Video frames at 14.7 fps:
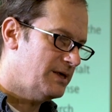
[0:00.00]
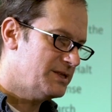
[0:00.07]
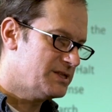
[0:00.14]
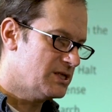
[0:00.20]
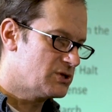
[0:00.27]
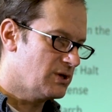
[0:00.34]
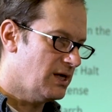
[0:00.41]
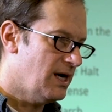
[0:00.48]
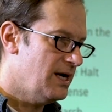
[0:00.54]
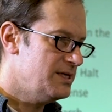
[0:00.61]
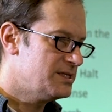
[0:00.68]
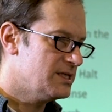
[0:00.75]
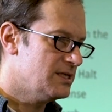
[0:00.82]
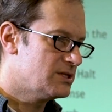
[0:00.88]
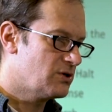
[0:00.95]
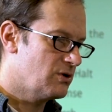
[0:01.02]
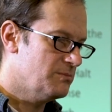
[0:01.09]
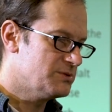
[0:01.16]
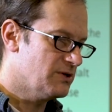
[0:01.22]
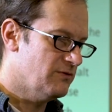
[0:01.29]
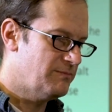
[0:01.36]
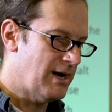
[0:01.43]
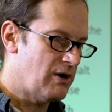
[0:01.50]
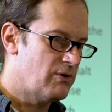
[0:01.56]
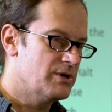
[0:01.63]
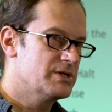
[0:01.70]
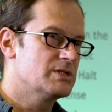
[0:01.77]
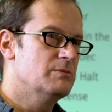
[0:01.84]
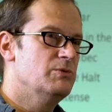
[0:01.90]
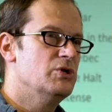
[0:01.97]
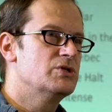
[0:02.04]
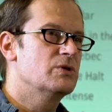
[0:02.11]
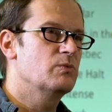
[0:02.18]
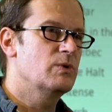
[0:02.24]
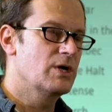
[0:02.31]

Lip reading: centralized in terms of power distribution,